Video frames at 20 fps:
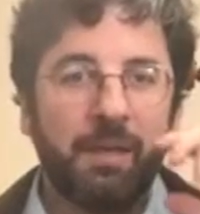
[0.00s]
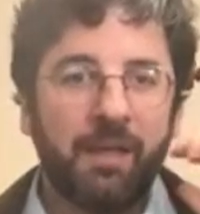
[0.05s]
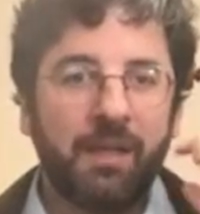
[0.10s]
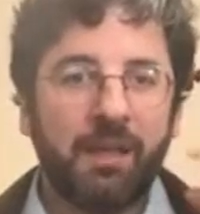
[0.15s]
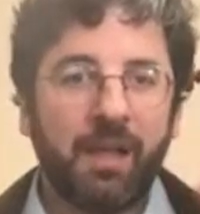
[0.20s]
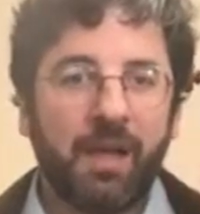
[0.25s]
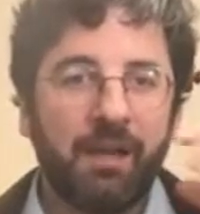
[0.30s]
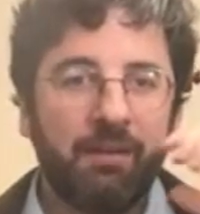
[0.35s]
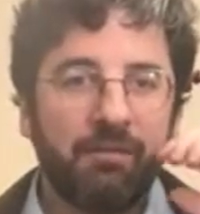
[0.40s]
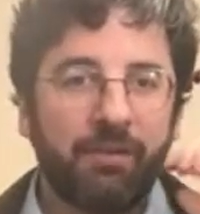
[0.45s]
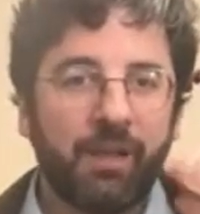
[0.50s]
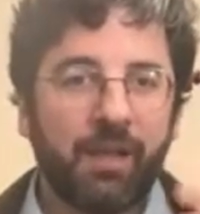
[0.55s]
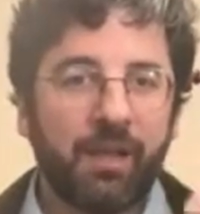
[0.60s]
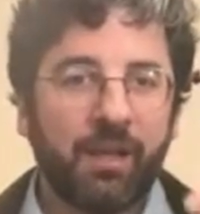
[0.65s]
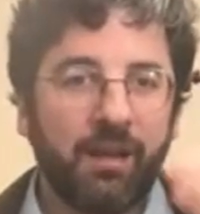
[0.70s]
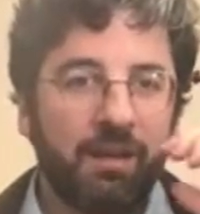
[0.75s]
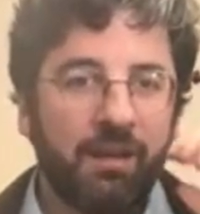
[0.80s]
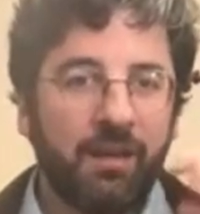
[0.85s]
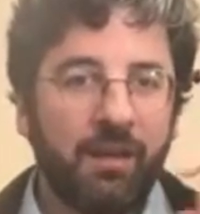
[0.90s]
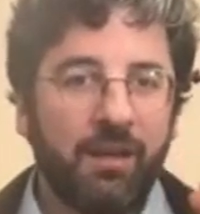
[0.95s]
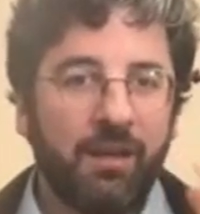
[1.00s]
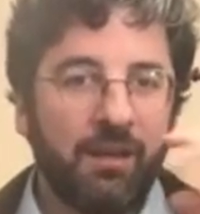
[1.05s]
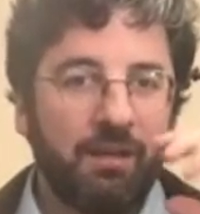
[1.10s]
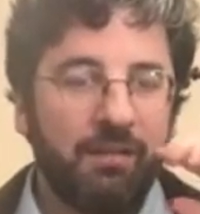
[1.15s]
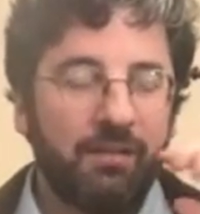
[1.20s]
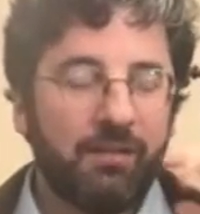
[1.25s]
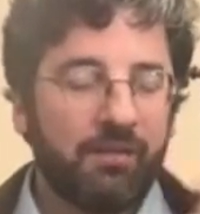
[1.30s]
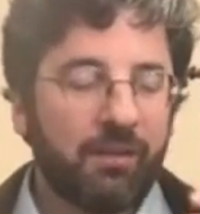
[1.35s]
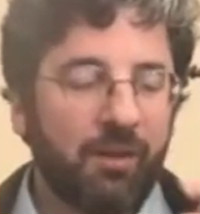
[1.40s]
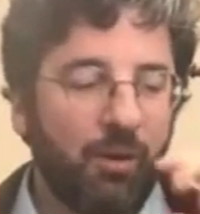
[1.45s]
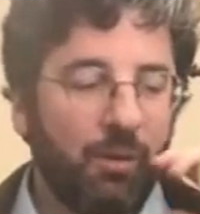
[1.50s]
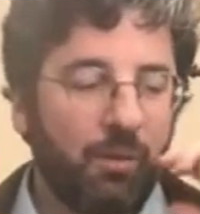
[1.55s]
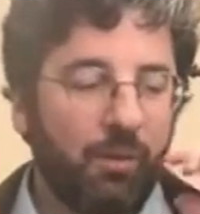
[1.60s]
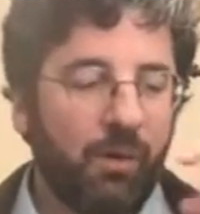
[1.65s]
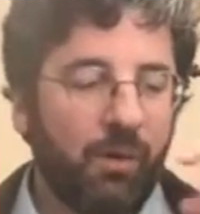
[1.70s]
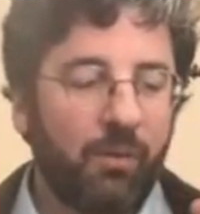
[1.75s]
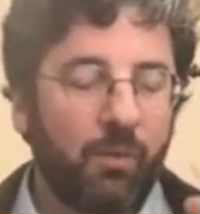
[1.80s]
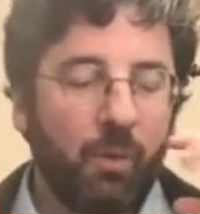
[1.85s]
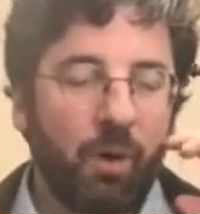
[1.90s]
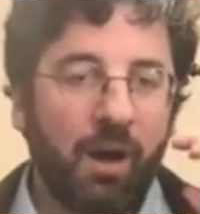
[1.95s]
kind of like slower
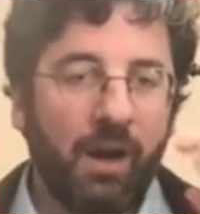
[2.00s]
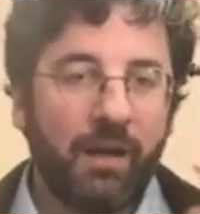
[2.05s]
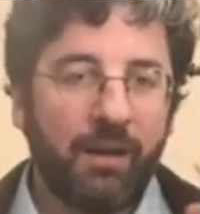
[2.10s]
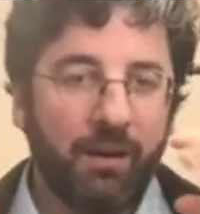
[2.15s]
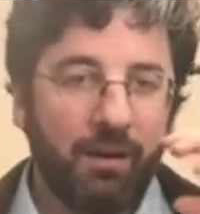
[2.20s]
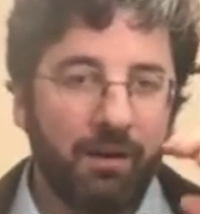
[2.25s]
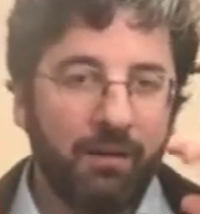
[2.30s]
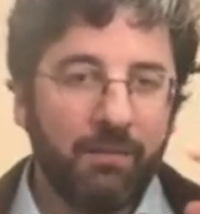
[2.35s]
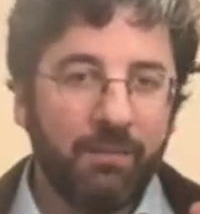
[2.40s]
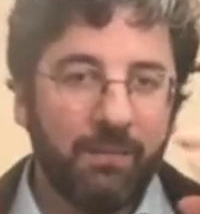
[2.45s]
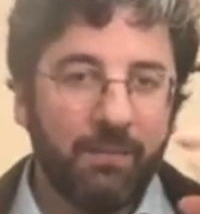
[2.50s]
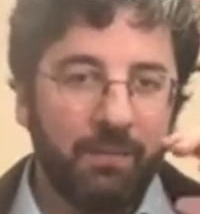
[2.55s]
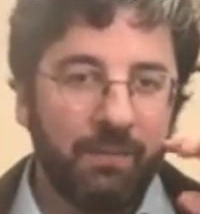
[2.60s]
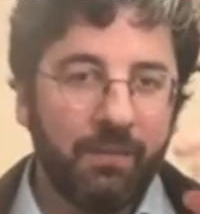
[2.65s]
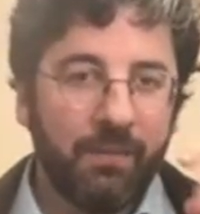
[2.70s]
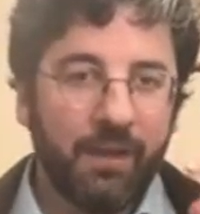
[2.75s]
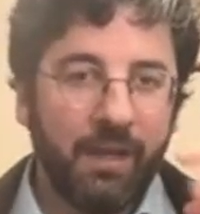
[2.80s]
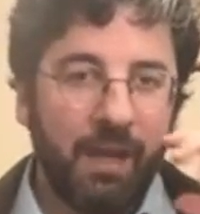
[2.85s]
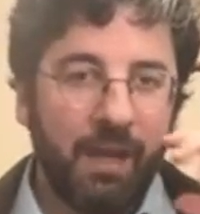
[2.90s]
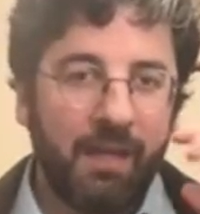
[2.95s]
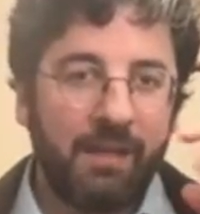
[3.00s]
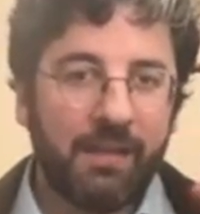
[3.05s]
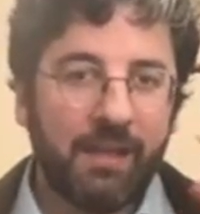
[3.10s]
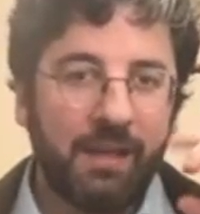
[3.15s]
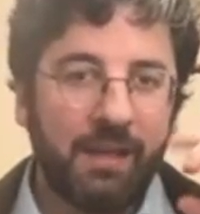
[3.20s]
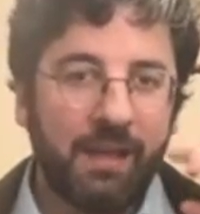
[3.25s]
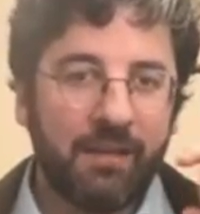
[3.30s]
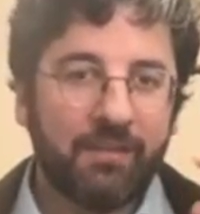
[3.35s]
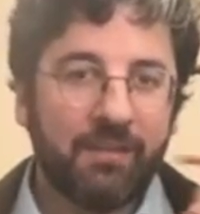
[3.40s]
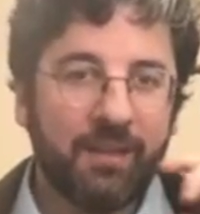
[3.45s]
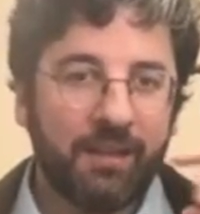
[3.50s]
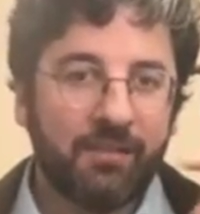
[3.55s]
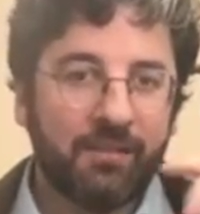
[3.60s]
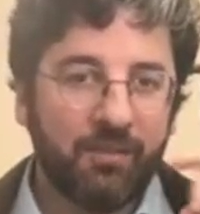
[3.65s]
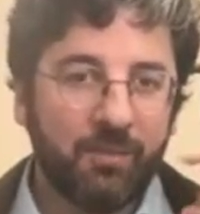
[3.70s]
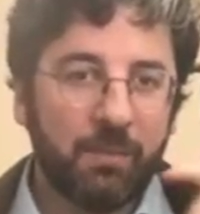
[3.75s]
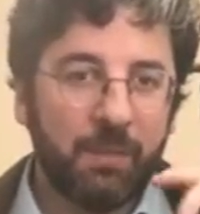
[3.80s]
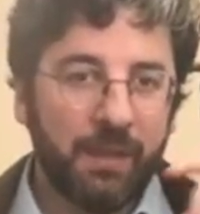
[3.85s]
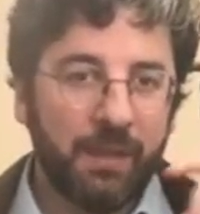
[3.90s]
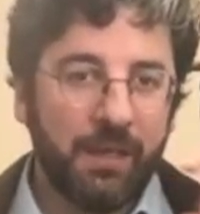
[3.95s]
and wider, and then as things
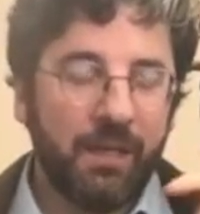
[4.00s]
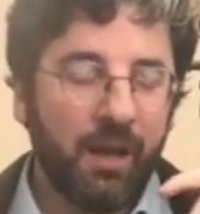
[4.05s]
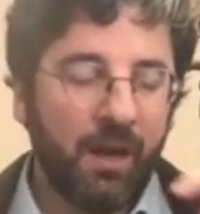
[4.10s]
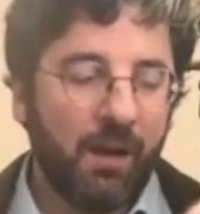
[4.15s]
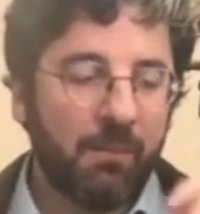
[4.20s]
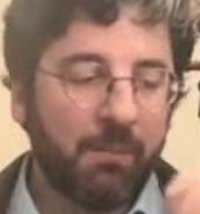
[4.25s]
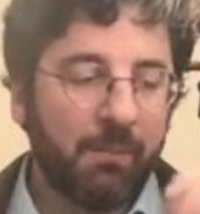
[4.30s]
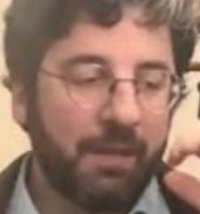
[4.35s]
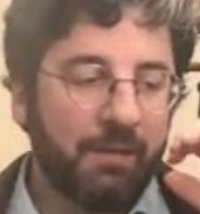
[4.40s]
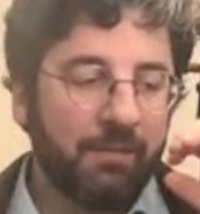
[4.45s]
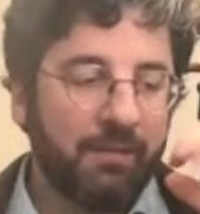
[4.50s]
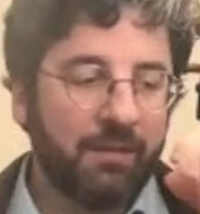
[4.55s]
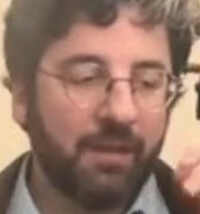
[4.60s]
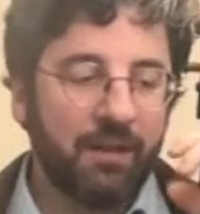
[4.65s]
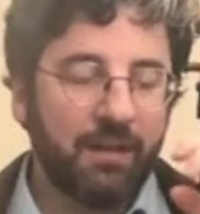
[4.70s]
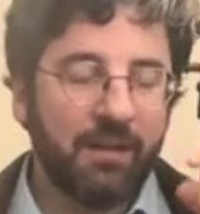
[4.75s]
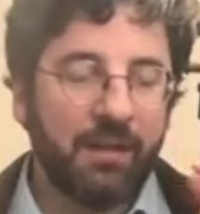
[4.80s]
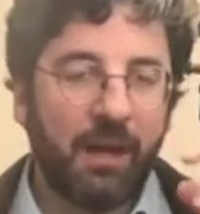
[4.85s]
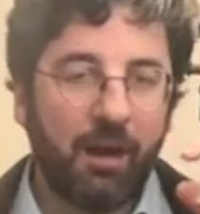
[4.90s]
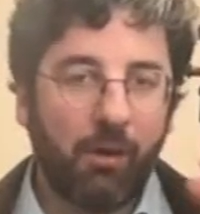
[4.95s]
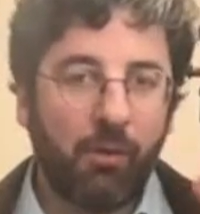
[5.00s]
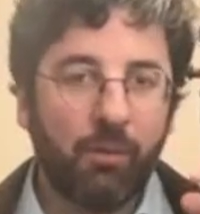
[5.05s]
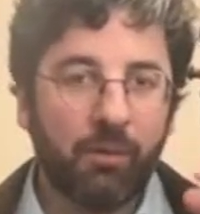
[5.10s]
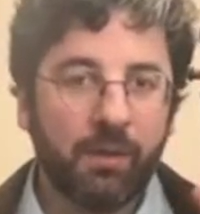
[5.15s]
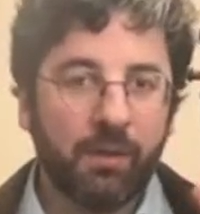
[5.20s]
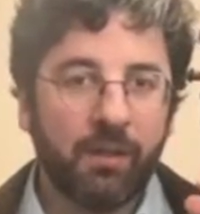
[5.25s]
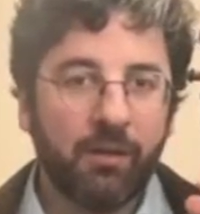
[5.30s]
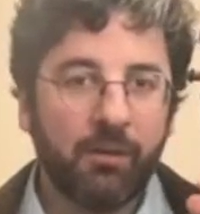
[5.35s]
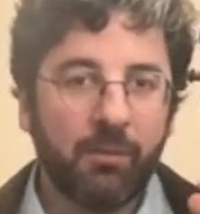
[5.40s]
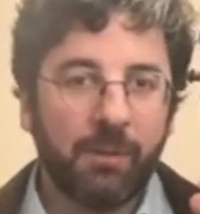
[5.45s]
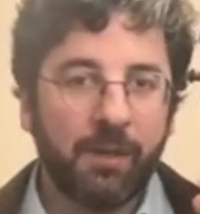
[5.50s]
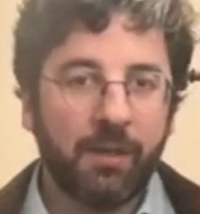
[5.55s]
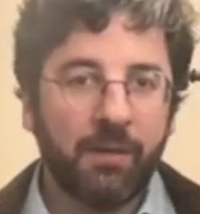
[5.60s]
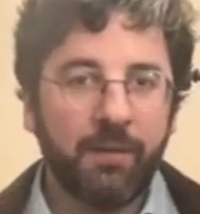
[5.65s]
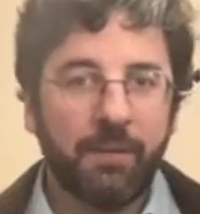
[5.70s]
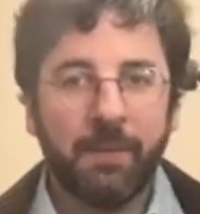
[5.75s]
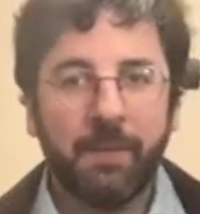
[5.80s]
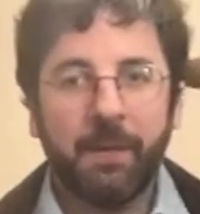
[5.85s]
speed up, it's going to narrow a little bit.